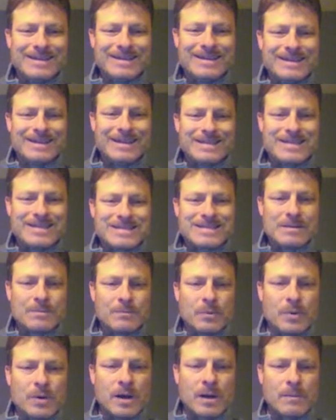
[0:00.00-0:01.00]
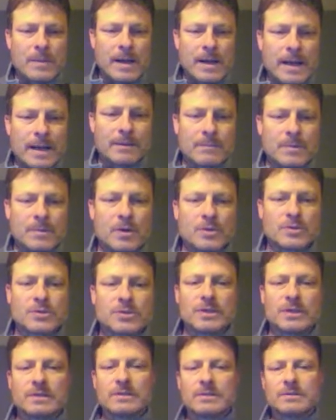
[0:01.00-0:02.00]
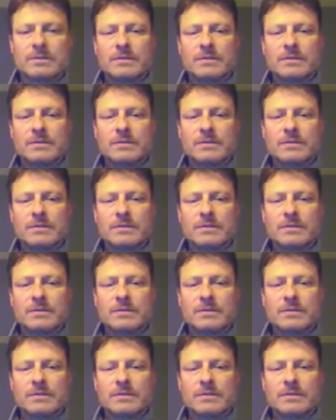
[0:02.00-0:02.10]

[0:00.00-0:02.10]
in simple harmonic motion.